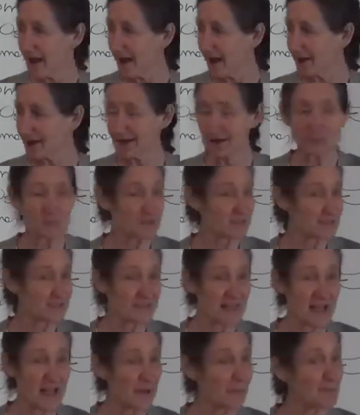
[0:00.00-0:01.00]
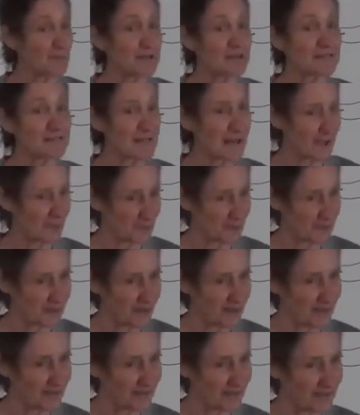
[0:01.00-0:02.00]
And he was happy as happy
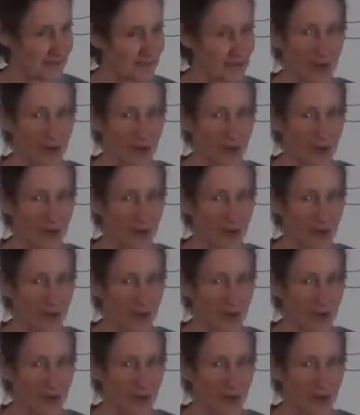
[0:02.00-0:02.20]
then.